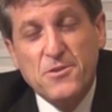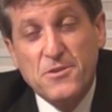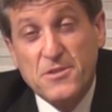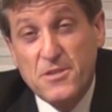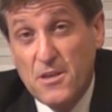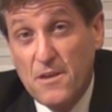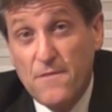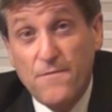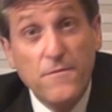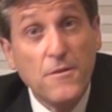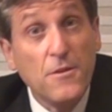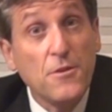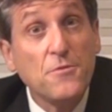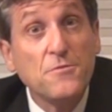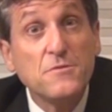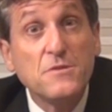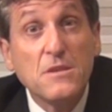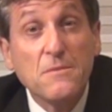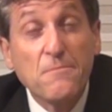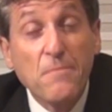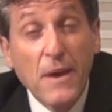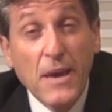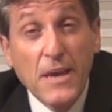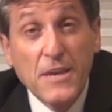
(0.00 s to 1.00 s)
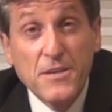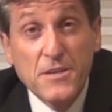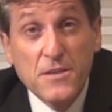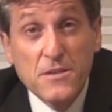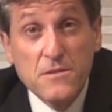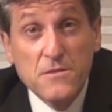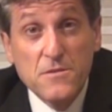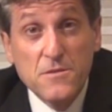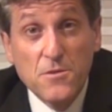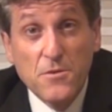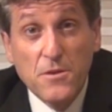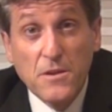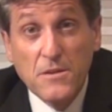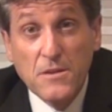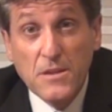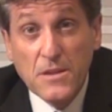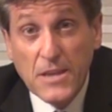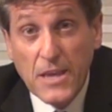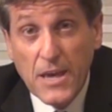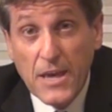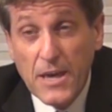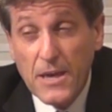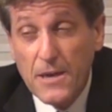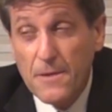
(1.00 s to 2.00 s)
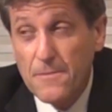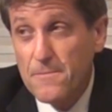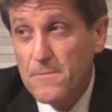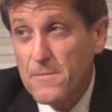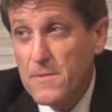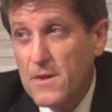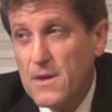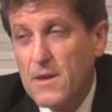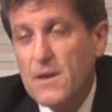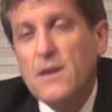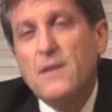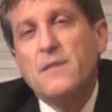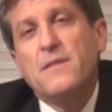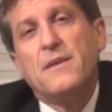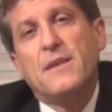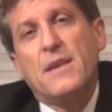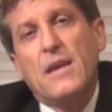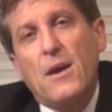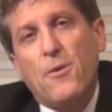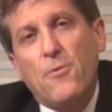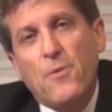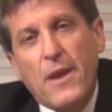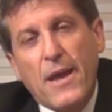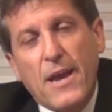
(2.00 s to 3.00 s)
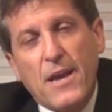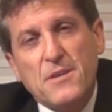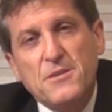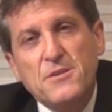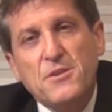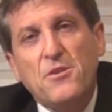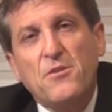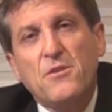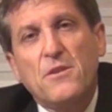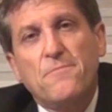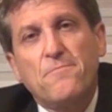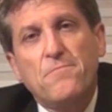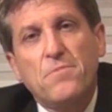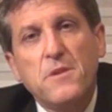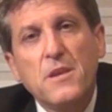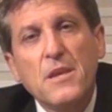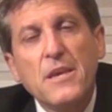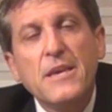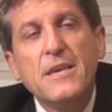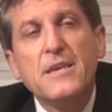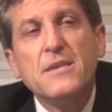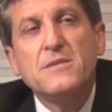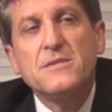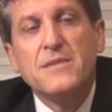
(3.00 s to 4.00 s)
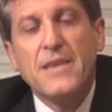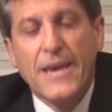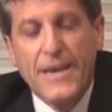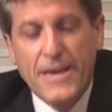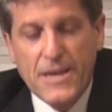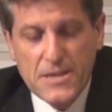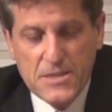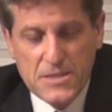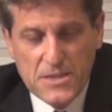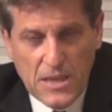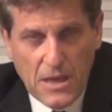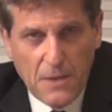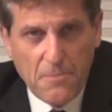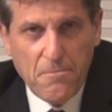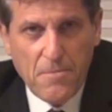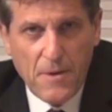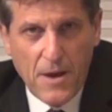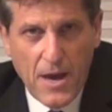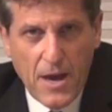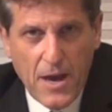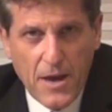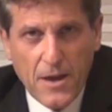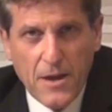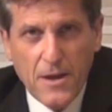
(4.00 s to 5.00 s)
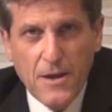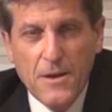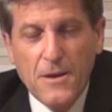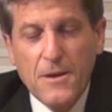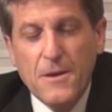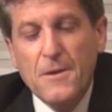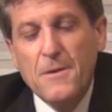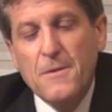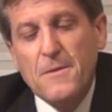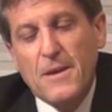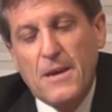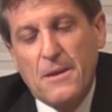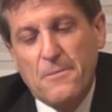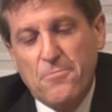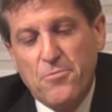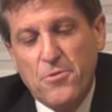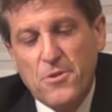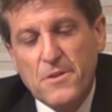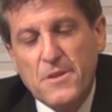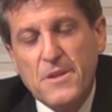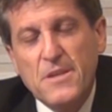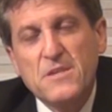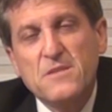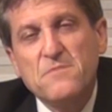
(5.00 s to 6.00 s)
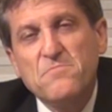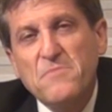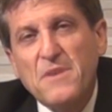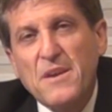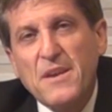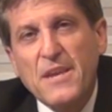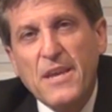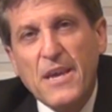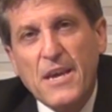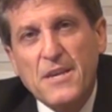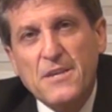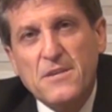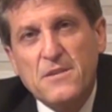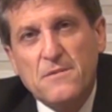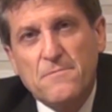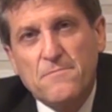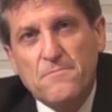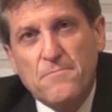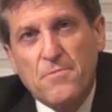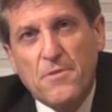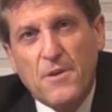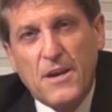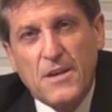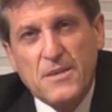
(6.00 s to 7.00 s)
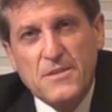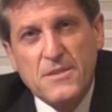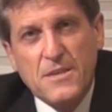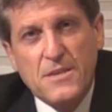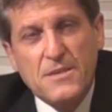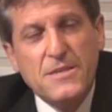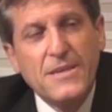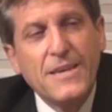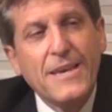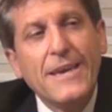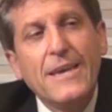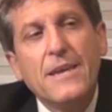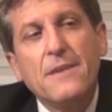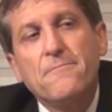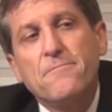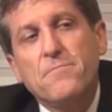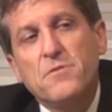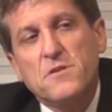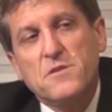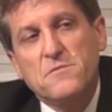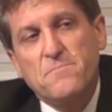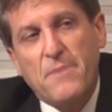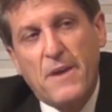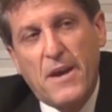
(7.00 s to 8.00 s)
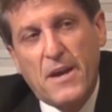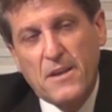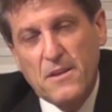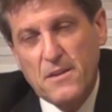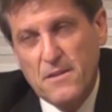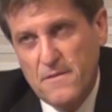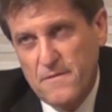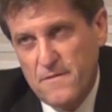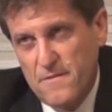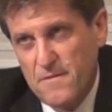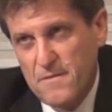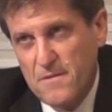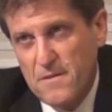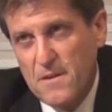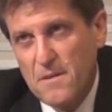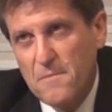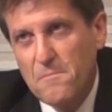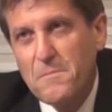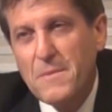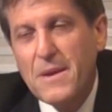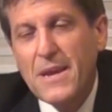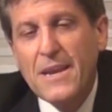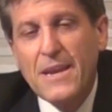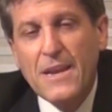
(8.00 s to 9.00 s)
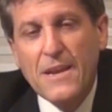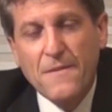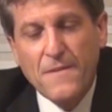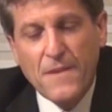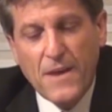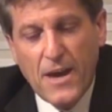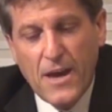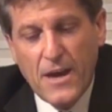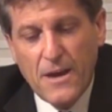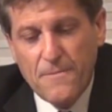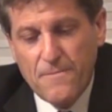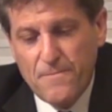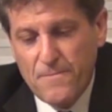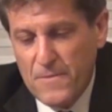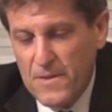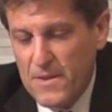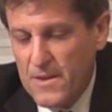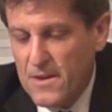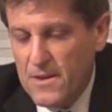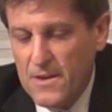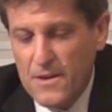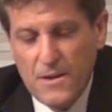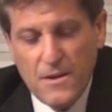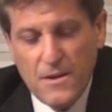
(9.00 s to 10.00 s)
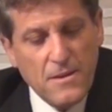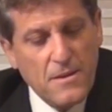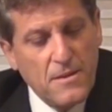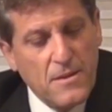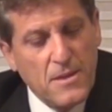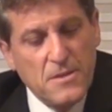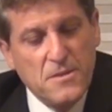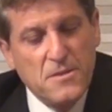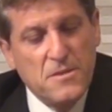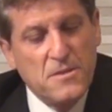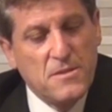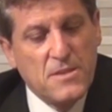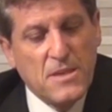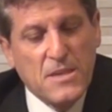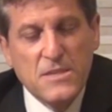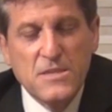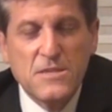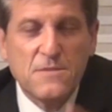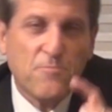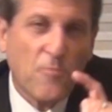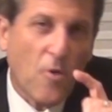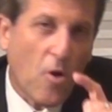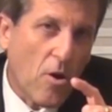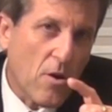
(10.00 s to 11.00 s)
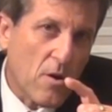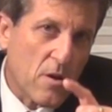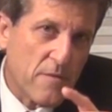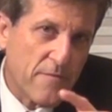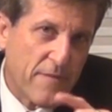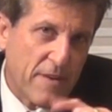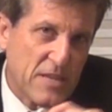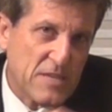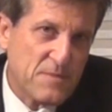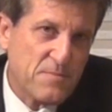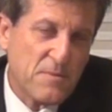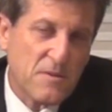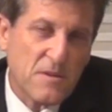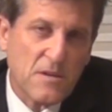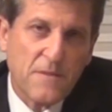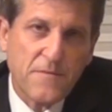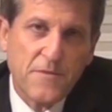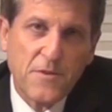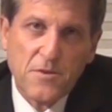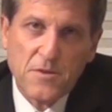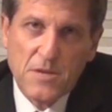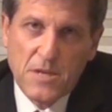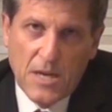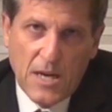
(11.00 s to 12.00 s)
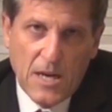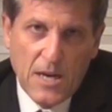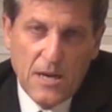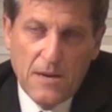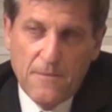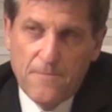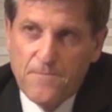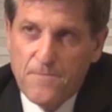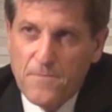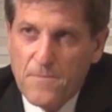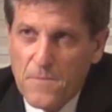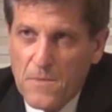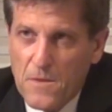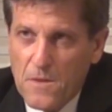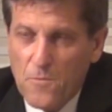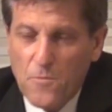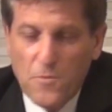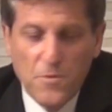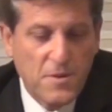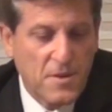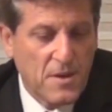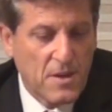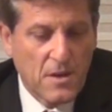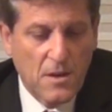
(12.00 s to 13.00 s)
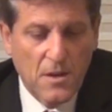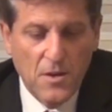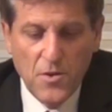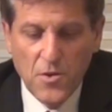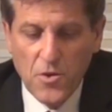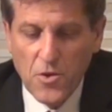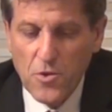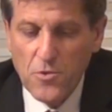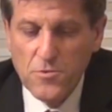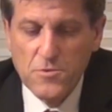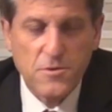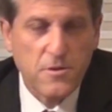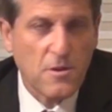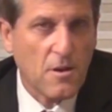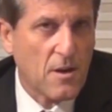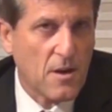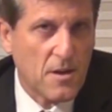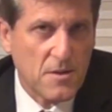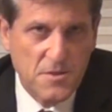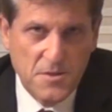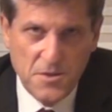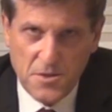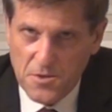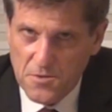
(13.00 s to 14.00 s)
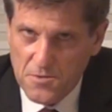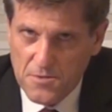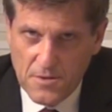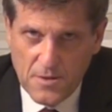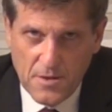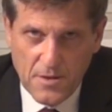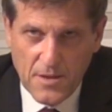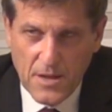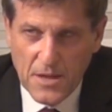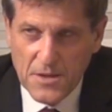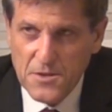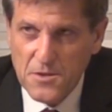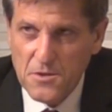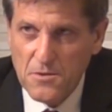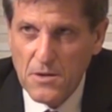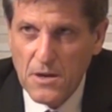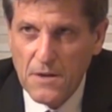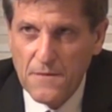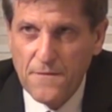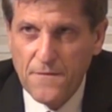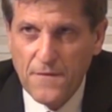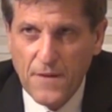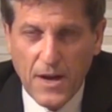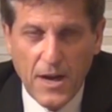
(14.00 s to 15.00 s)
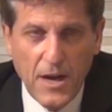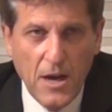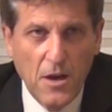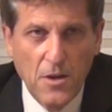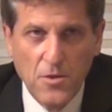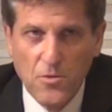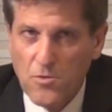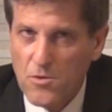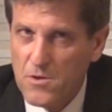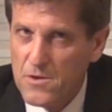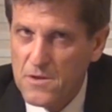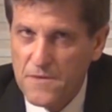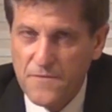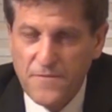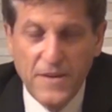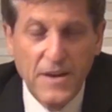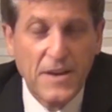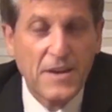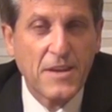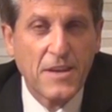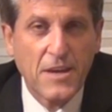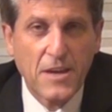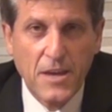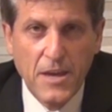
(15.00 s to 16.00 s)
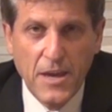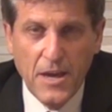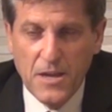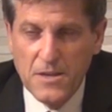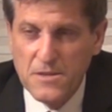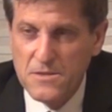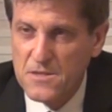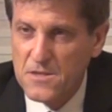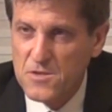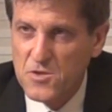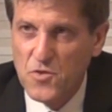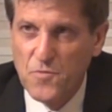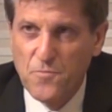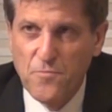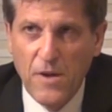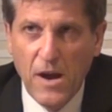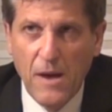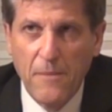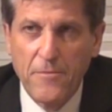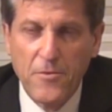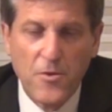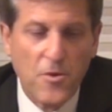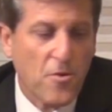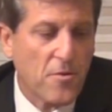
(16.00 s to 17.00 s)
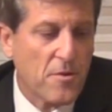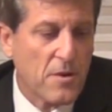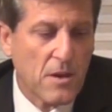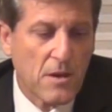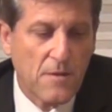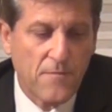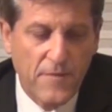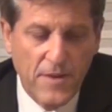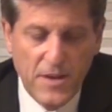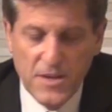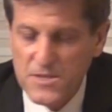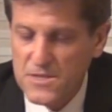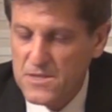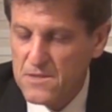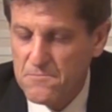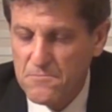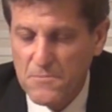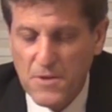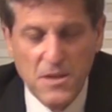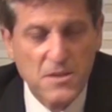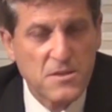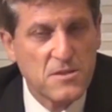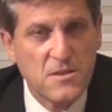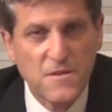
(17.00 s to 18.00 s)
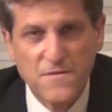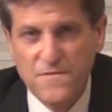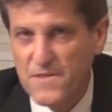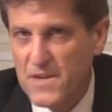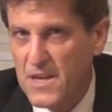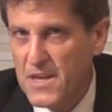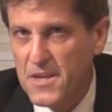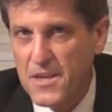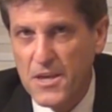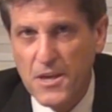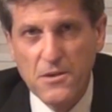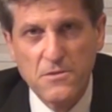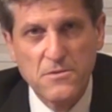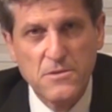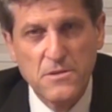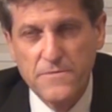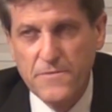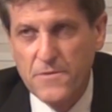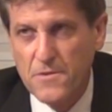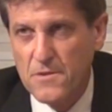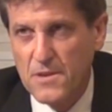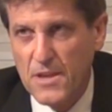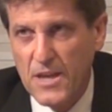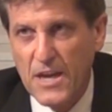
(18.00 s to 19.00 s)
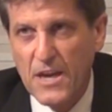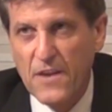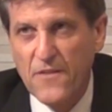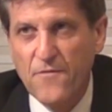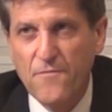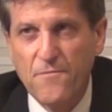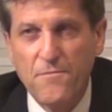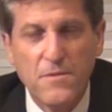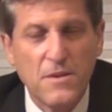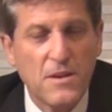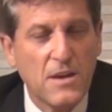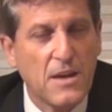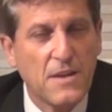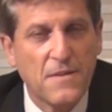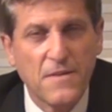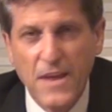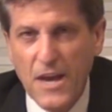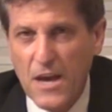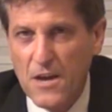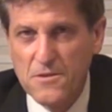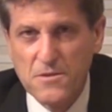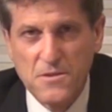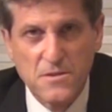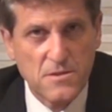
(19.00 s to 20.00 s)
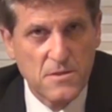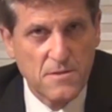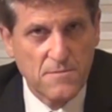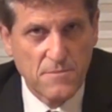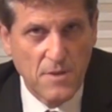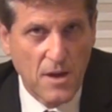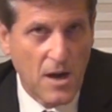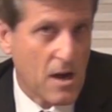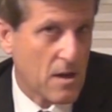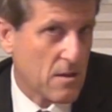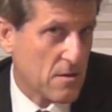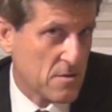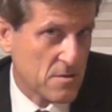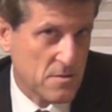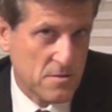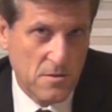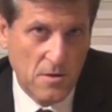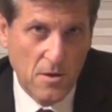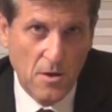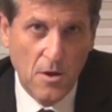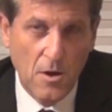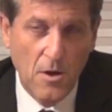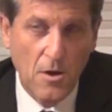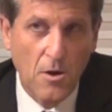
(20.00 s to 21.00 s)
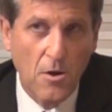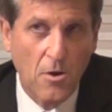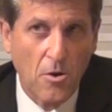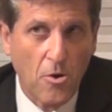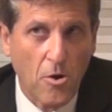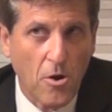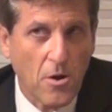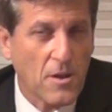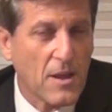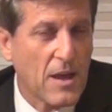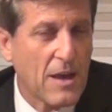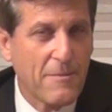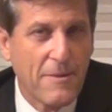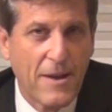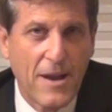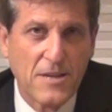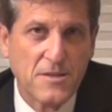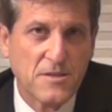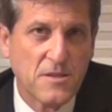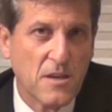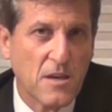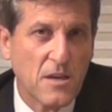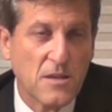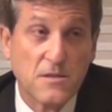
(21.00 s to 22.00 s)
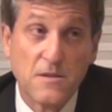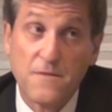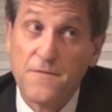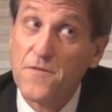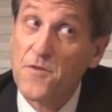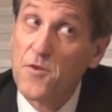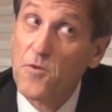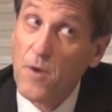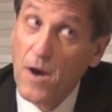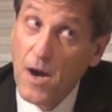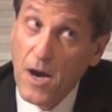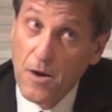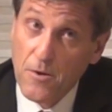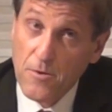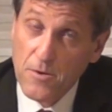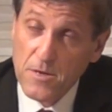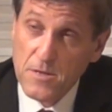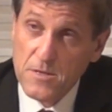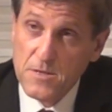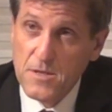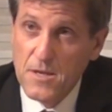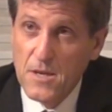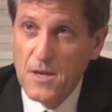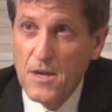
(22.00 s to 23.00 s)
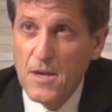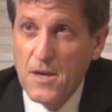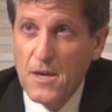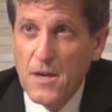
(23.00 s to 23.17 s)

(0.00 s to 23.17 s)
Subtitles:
yourself losing patience during the day, then I would ask you to please take a step back and put this mediation process in perspective, meaning that This is a small investment of your time within a huge lawsuit that you have filed or are defending against that you've probably already invested months, if not years of your life and thousands of dollars. All I'm asking is a few hours